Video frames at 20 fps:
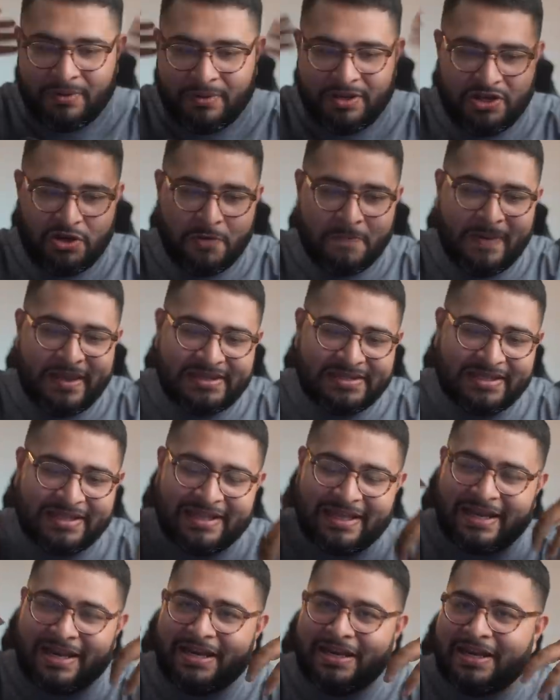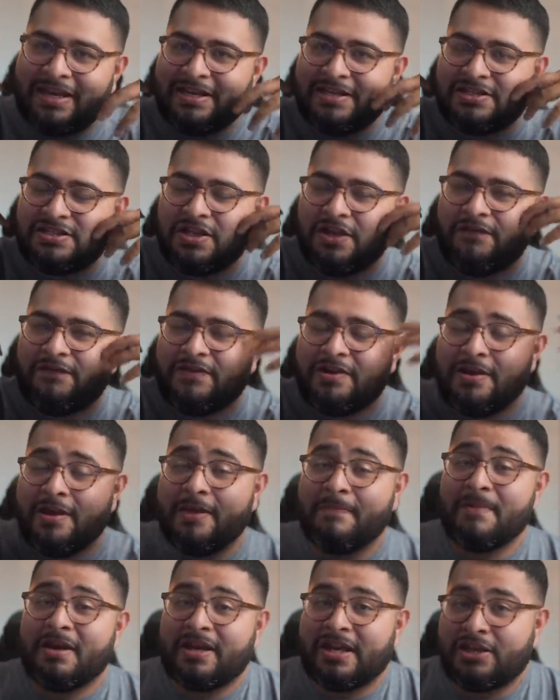But you're basically going to get yourself in
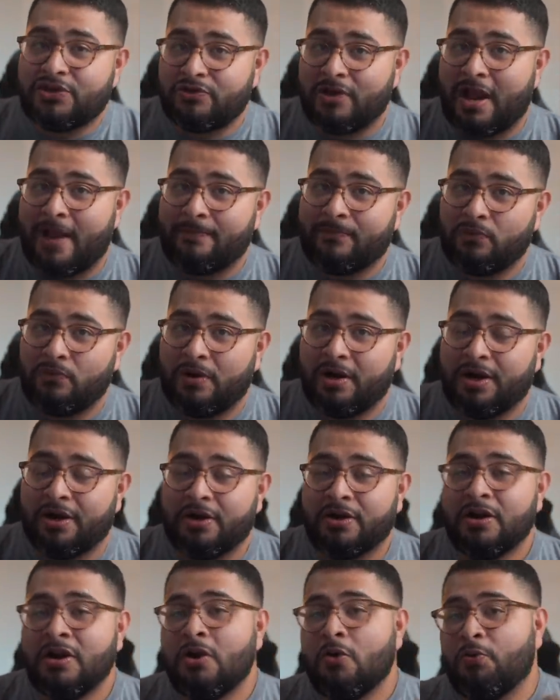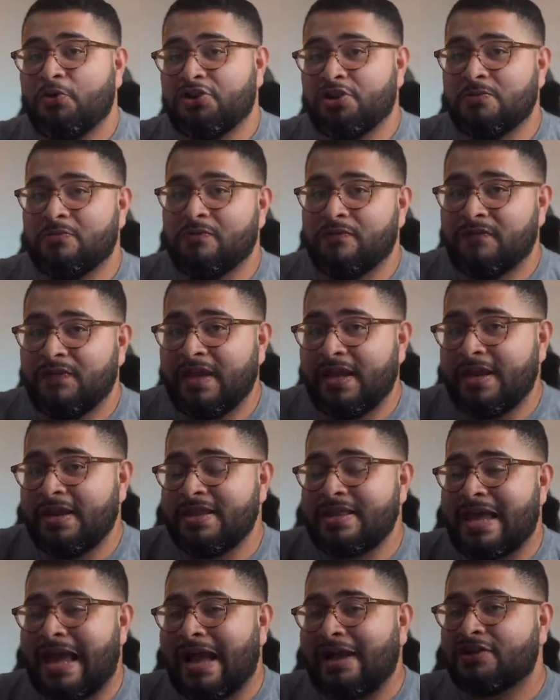a money trap, where when you move in,
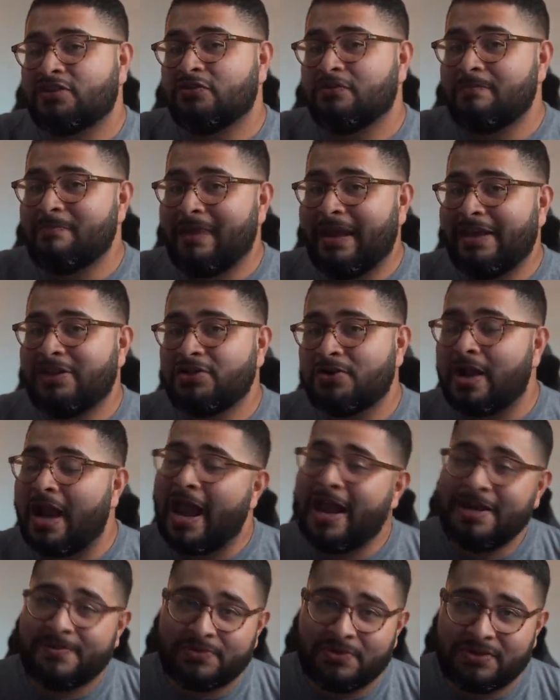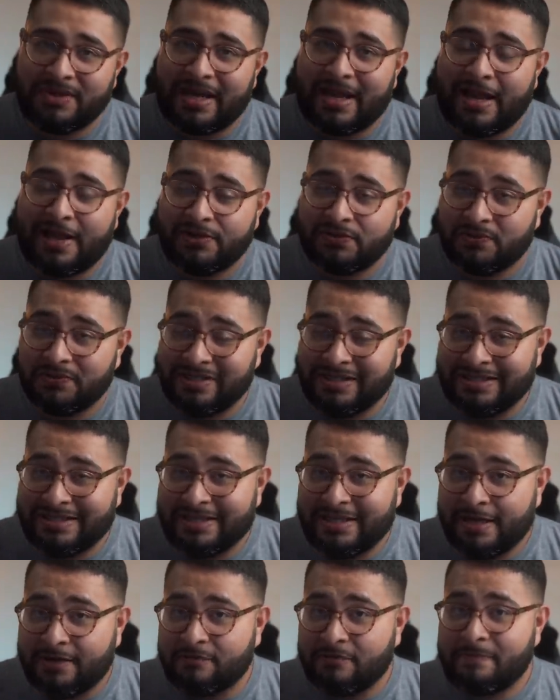the actual major items of the house will need
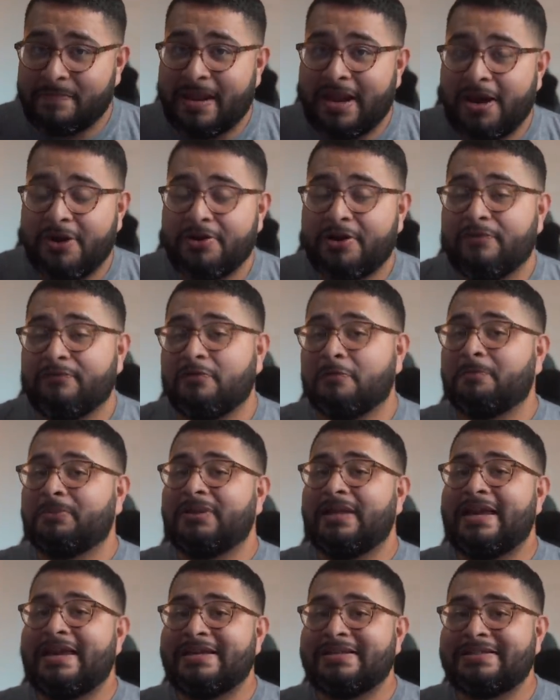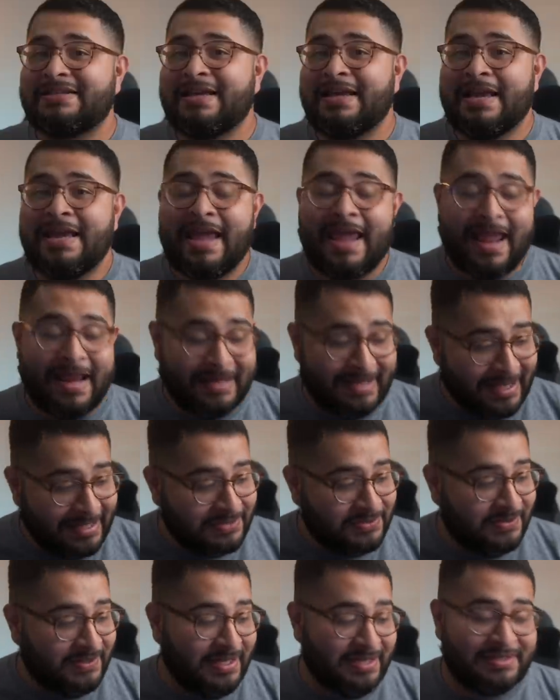to get repaired and replaced, and get
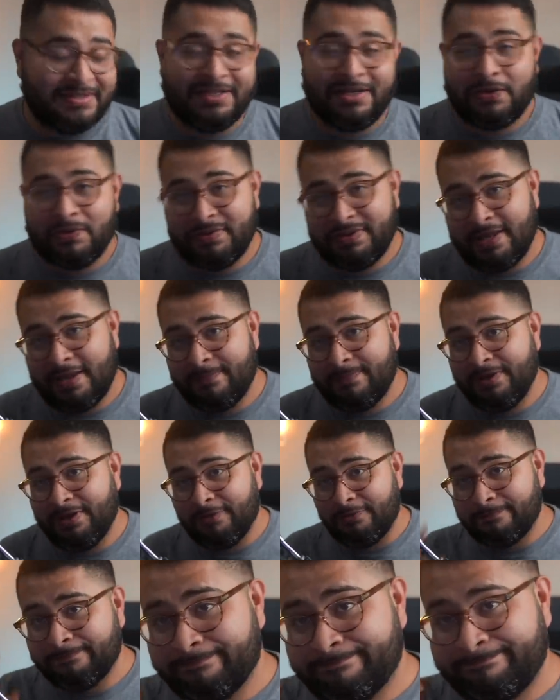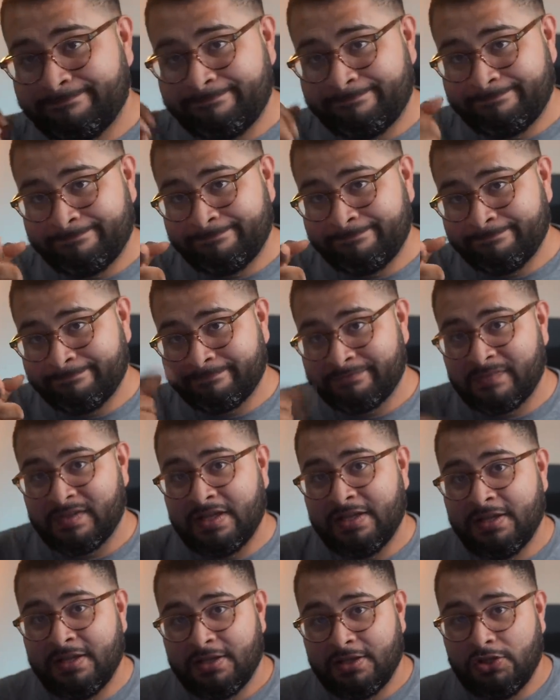to get stuck with that bill.
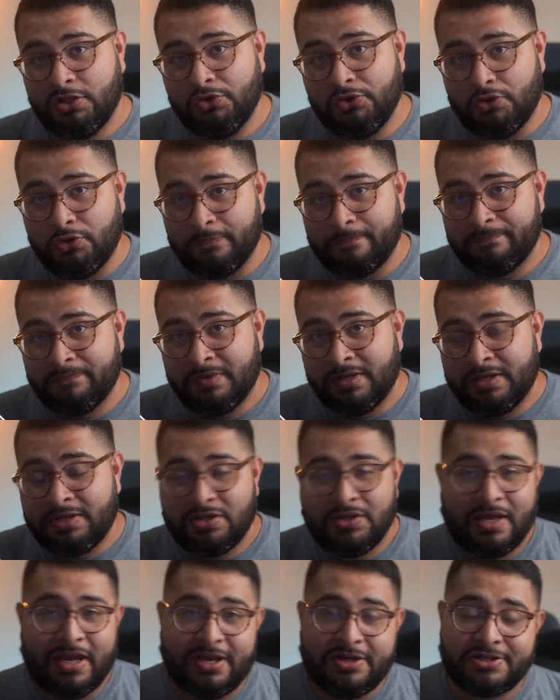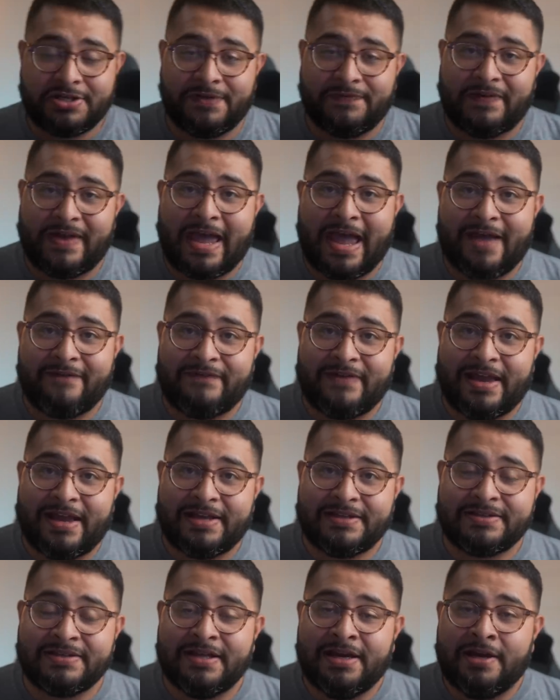You do. You got yourself a
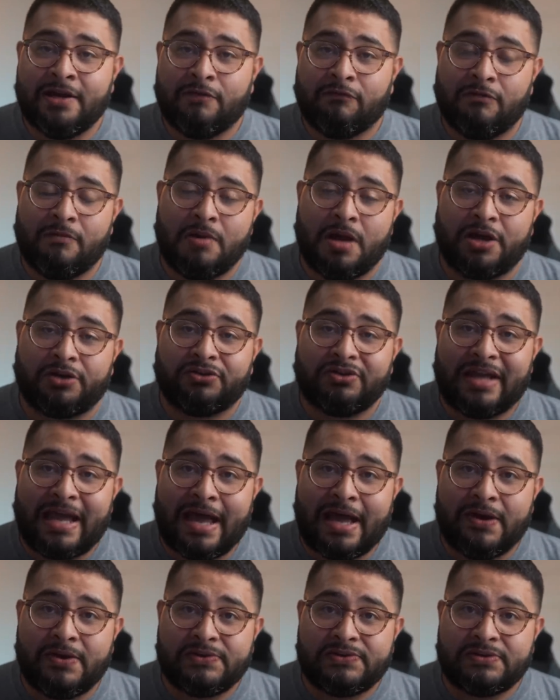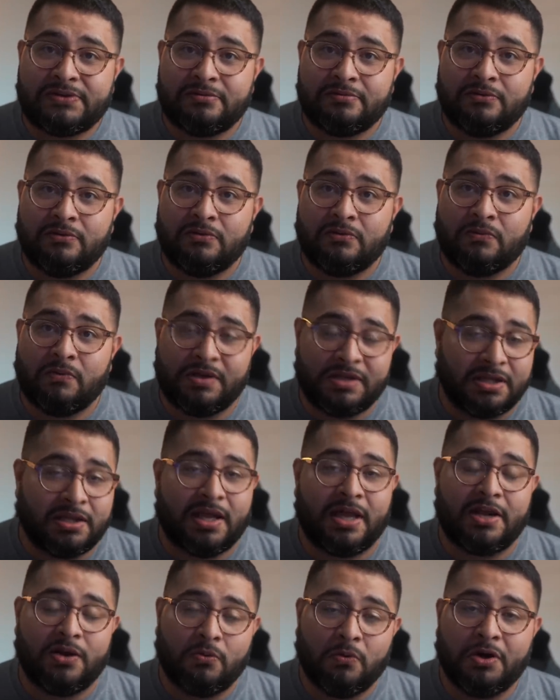half-ass remodeled house with a
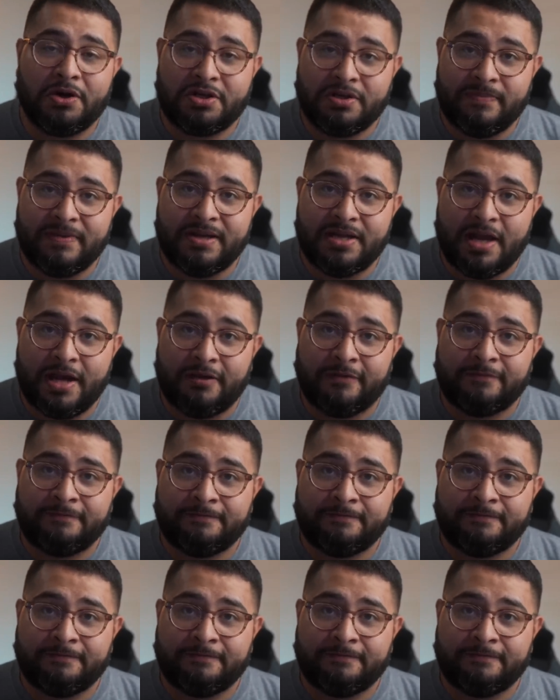lot of work to be done.